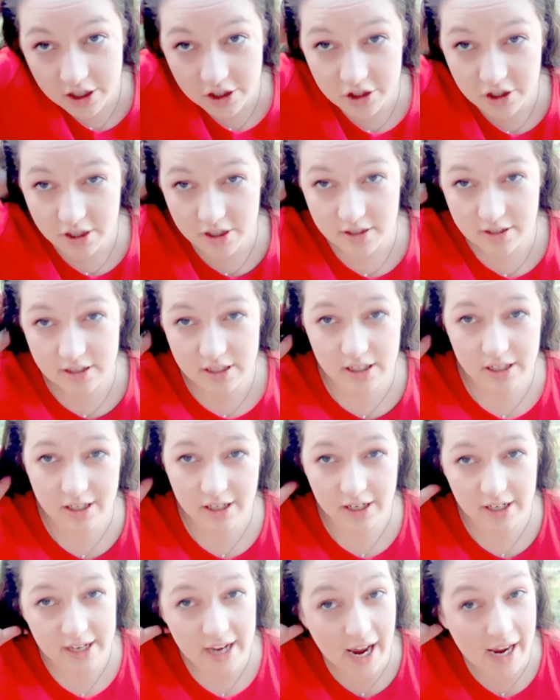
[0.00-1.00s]
just
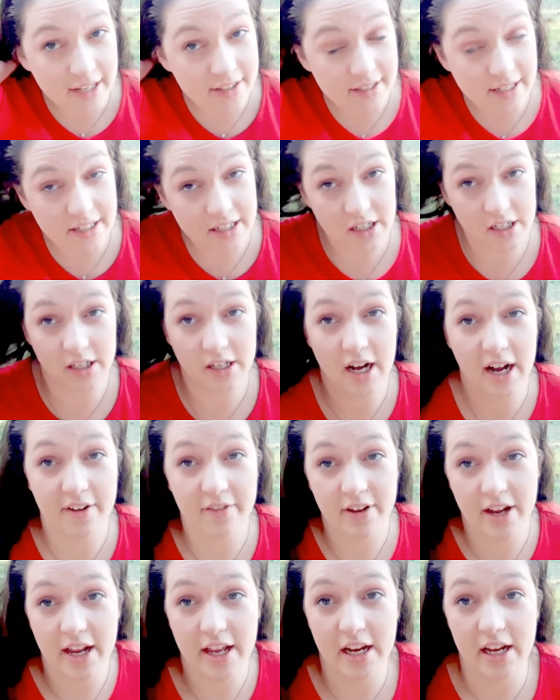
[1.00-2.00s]
in case I didn't
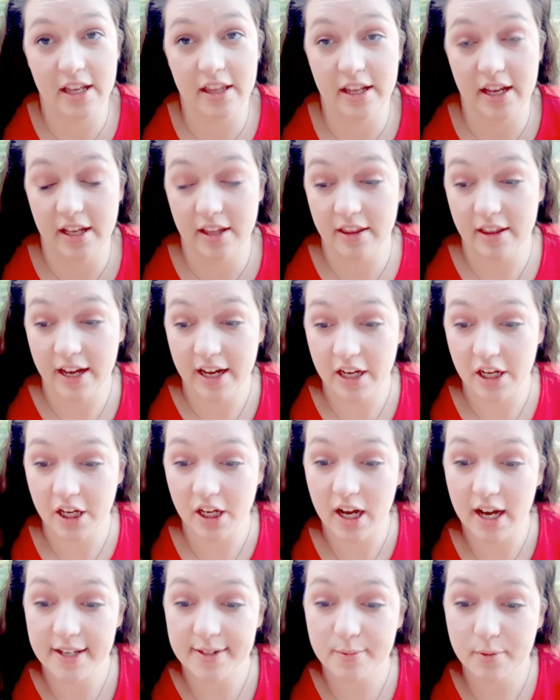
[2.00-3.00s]
cover anything that you
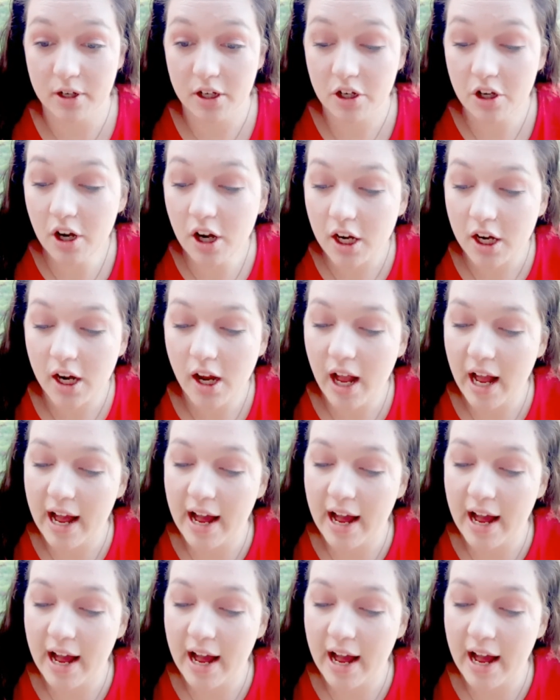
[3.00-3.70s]
guys want to know.